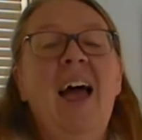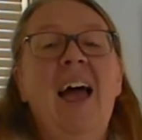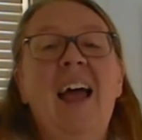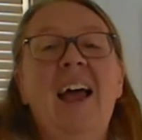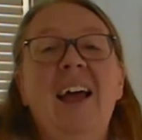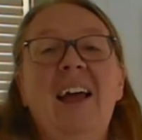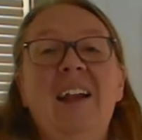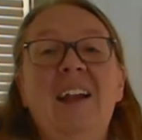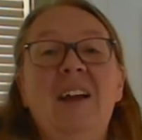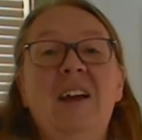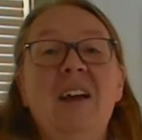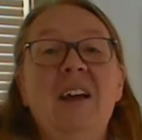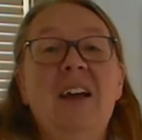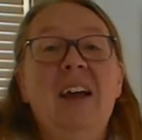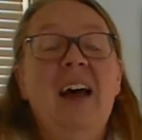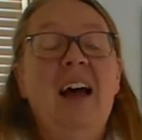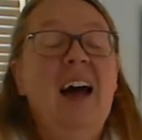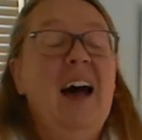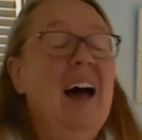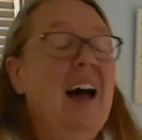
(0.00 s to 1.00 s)
And
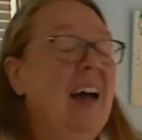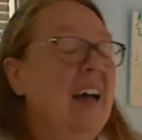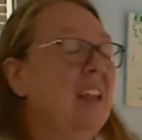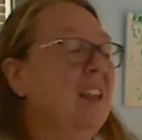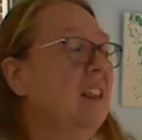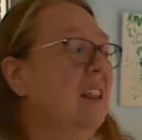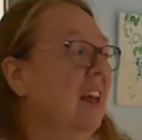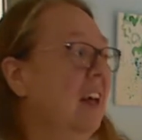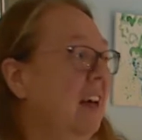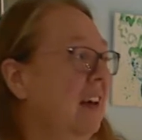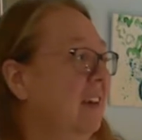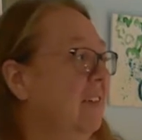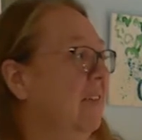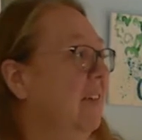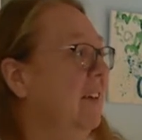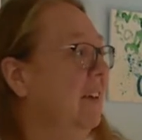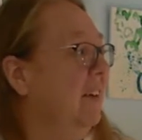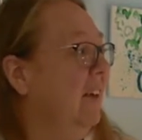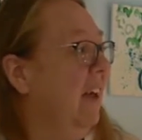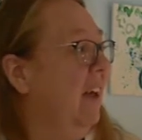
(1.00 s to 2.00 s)
I love
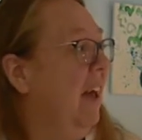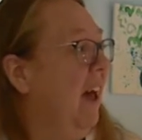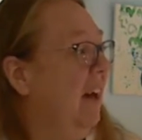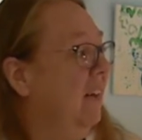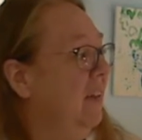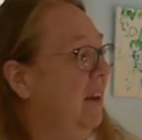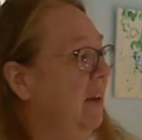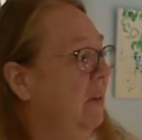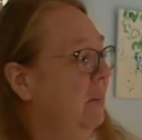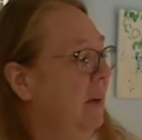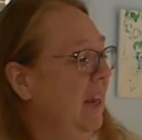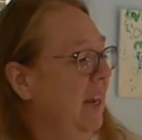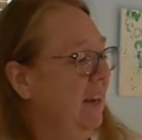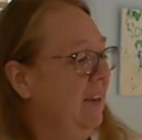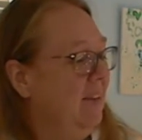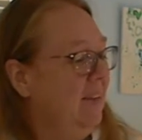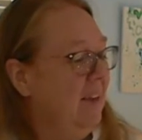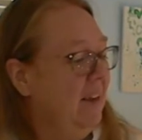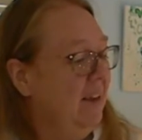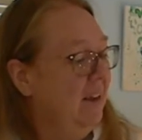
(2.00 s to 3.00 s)
having peace.